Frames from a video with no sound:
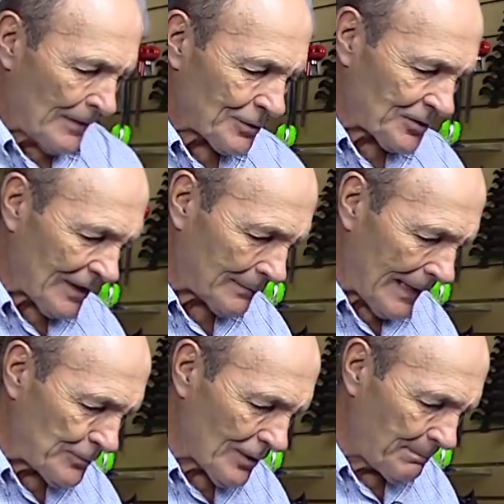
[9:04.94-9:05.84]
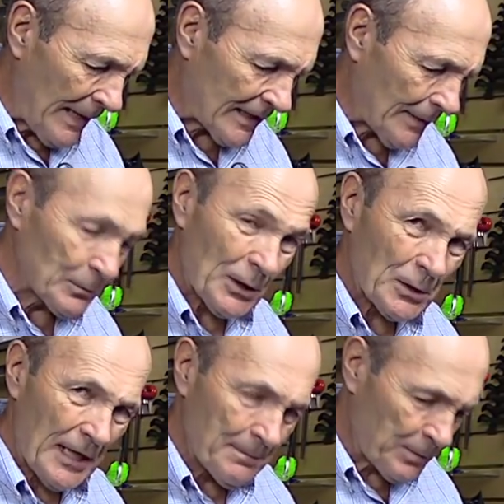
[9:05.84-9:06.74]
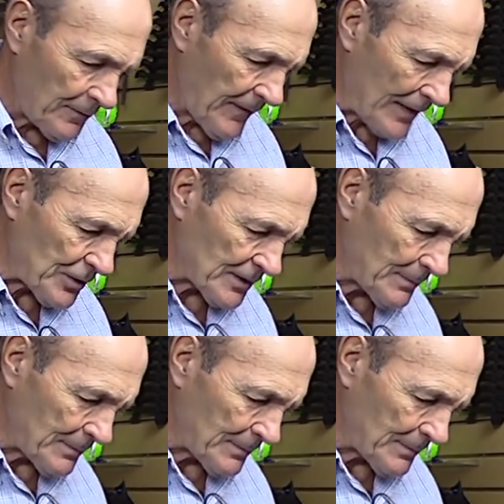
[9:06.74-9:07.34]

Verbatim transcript: So sometimes you'll pick up little imperfections.